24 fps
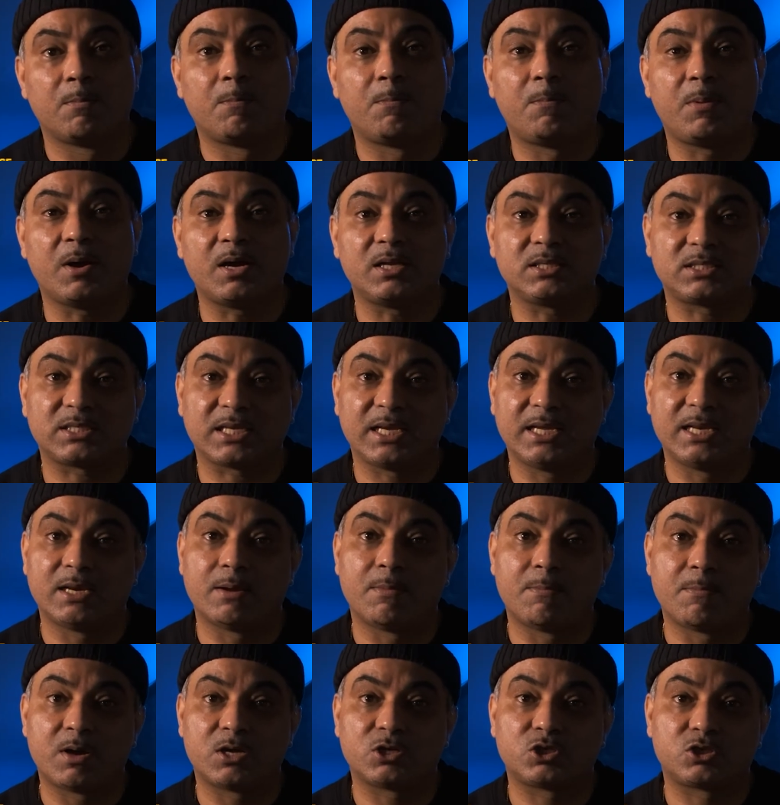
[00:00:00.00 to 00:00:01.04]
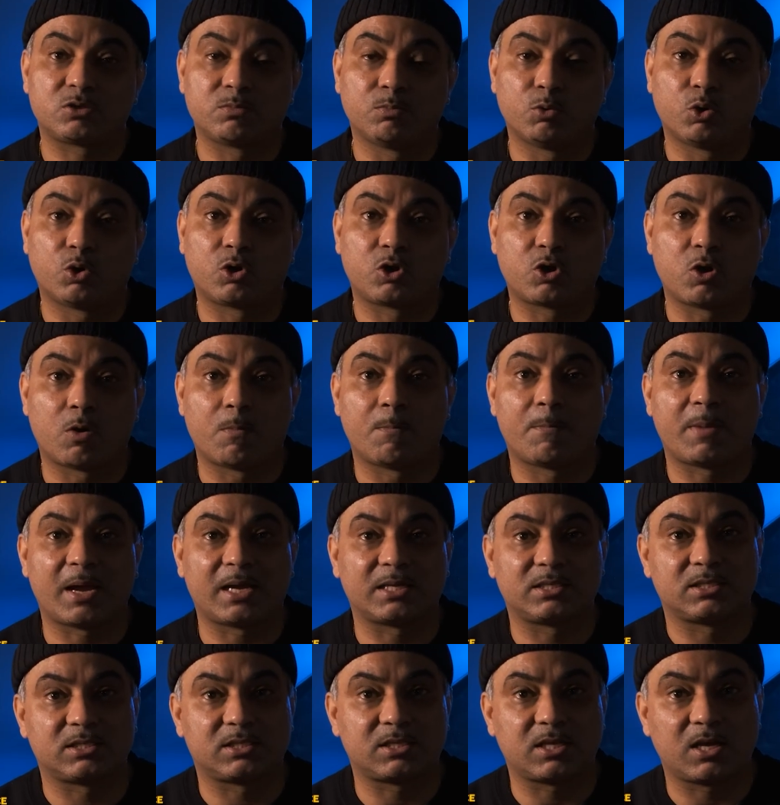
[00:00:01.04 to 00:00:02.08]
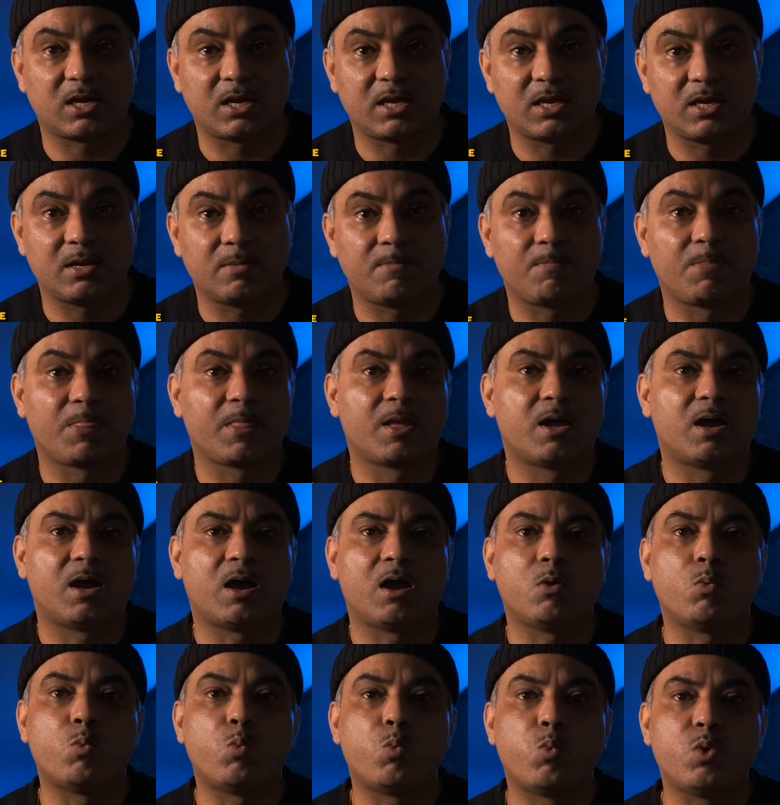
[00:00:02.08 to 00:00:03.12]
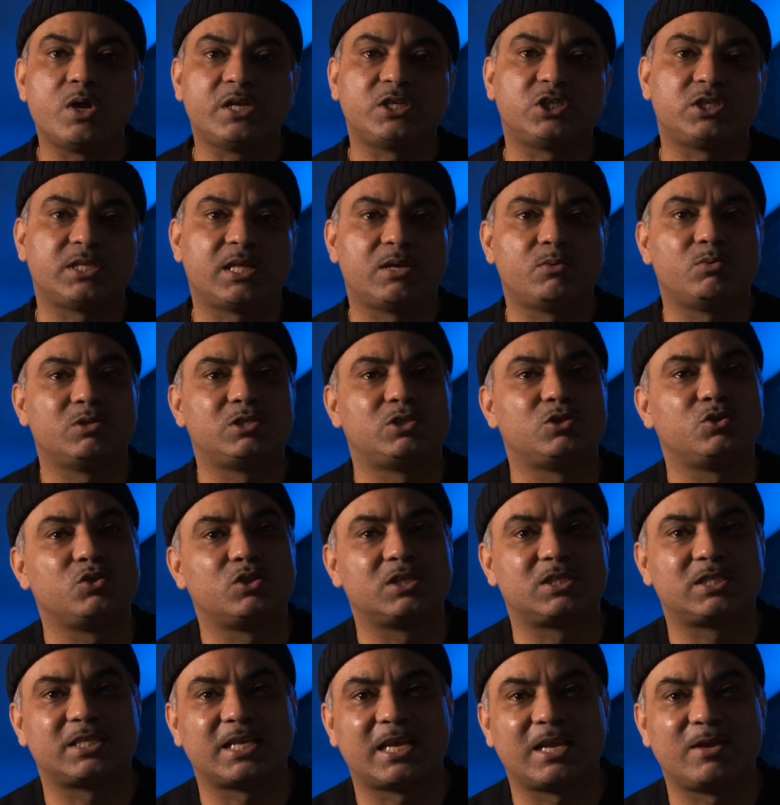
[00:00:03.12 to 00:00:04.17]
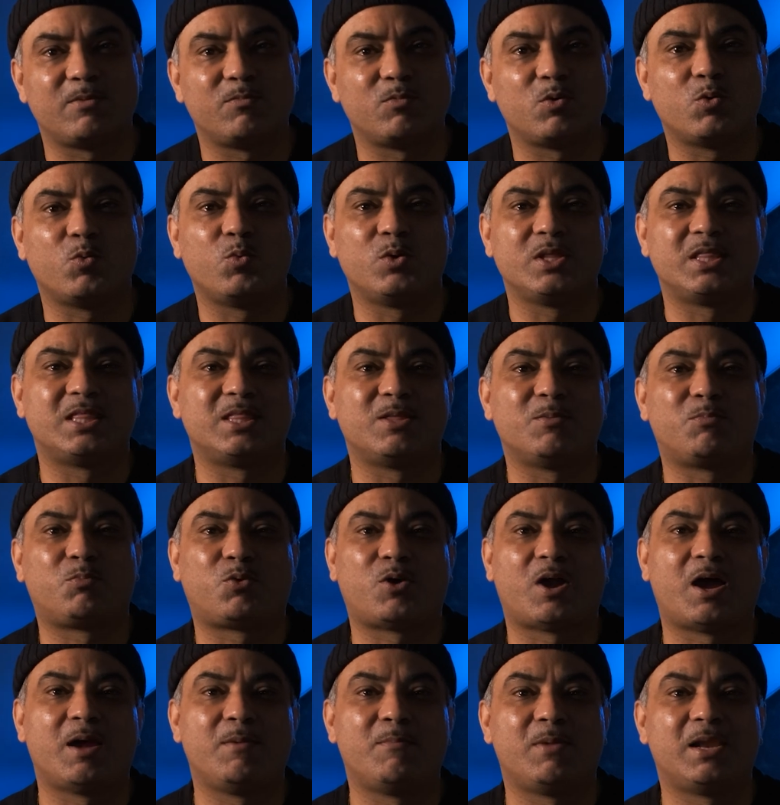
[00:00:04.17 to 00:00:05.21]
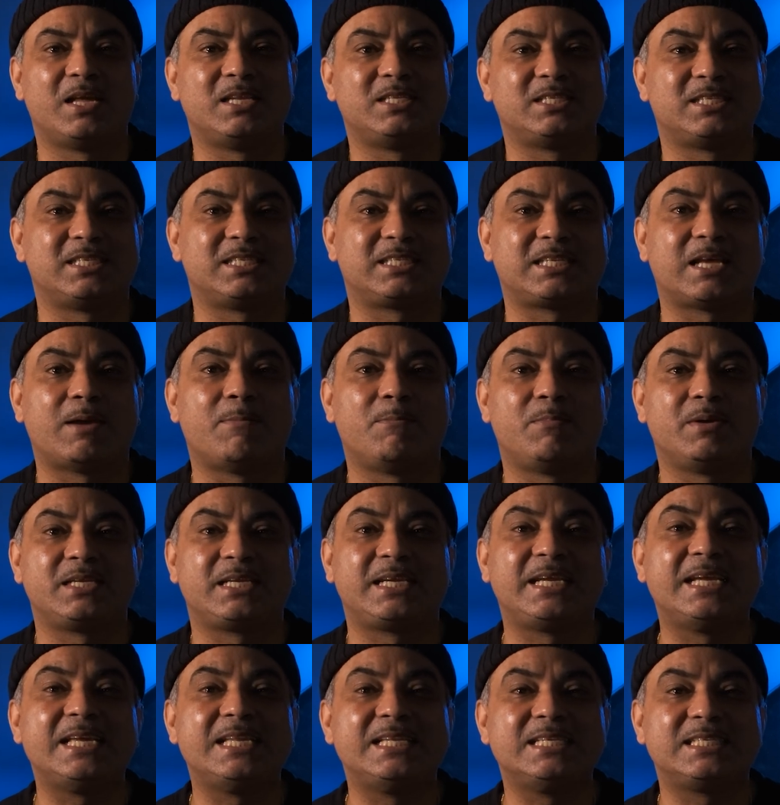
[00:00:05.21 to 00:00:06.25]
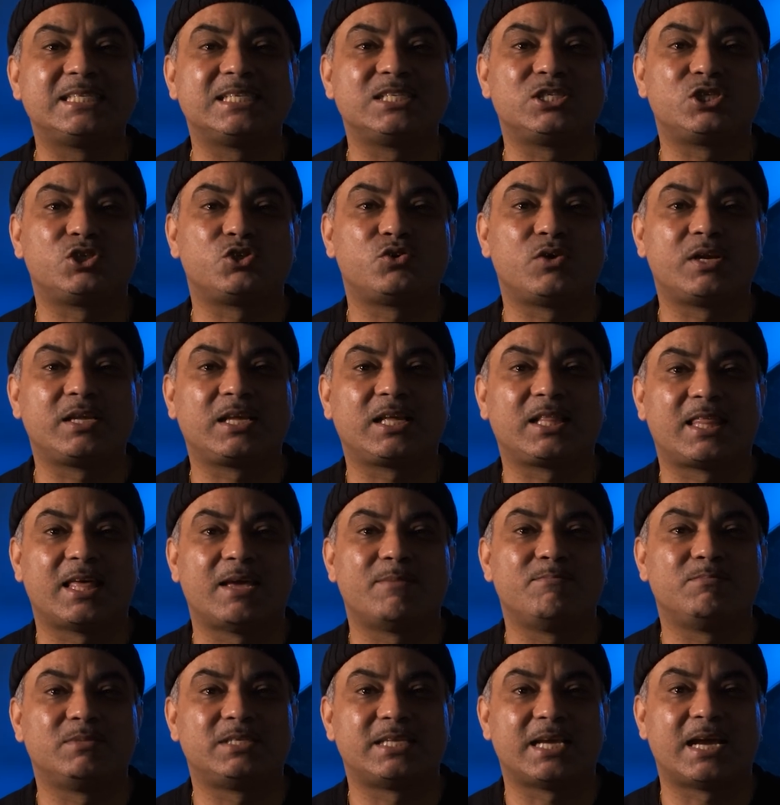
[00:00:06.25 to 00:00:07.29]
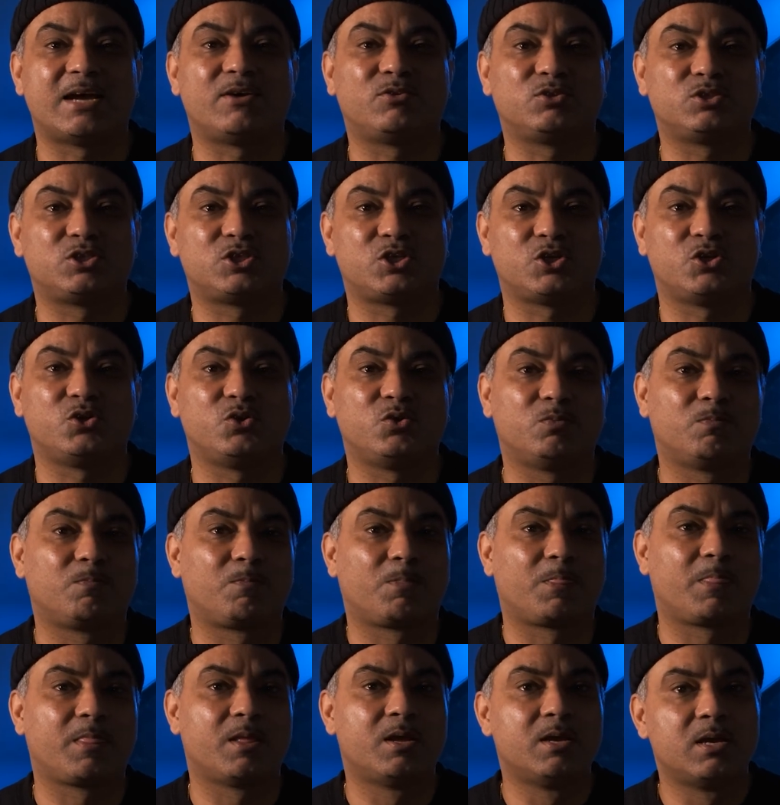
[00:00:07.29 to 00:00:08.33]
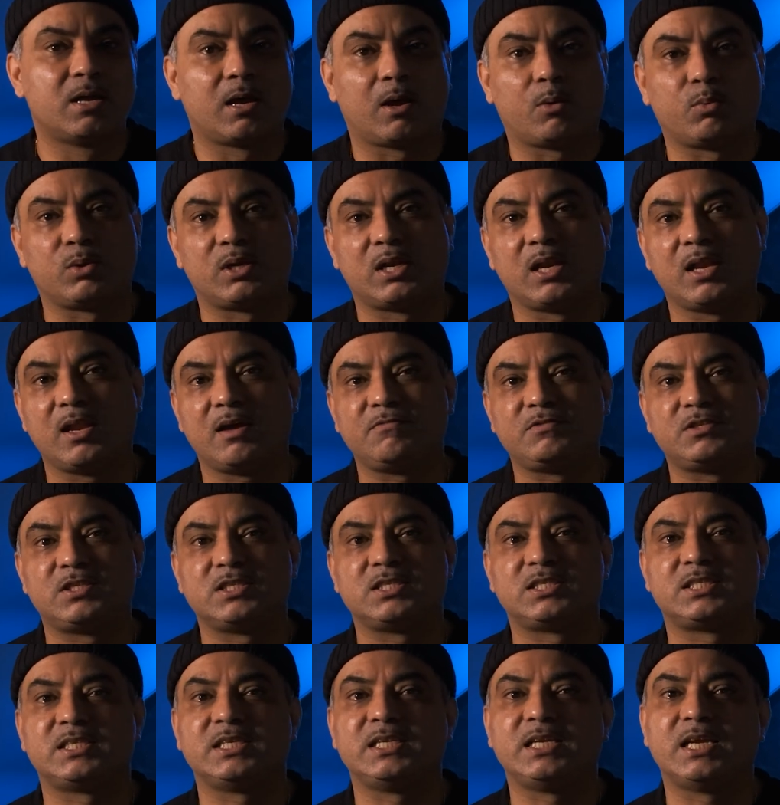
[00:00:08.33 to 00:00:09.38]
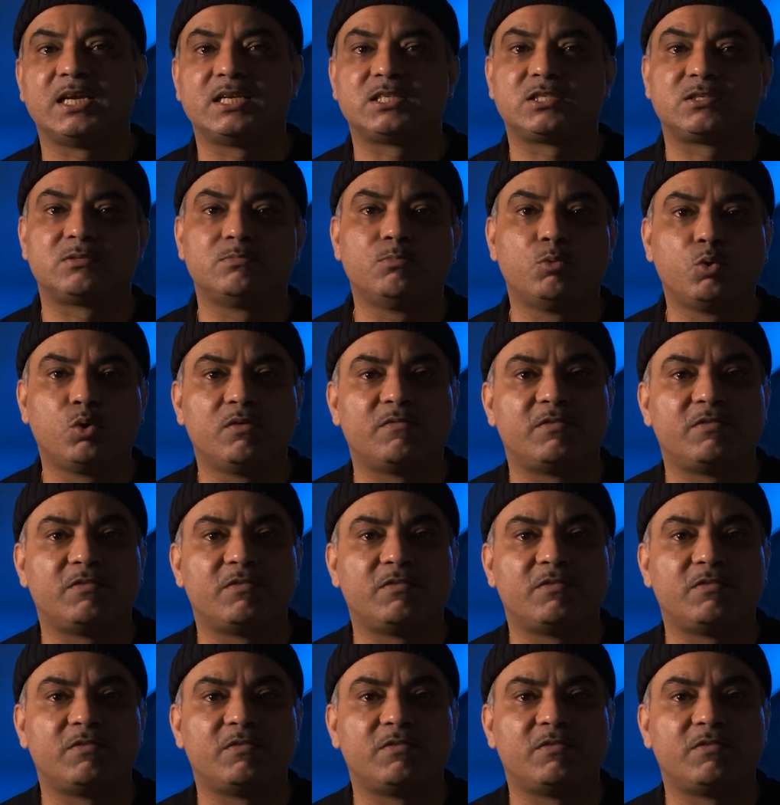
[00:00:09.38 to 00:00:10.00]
but in a much more compact design. I wish they would do the same with the prime lenses and begin to shrink them down too. I would love to see a smaller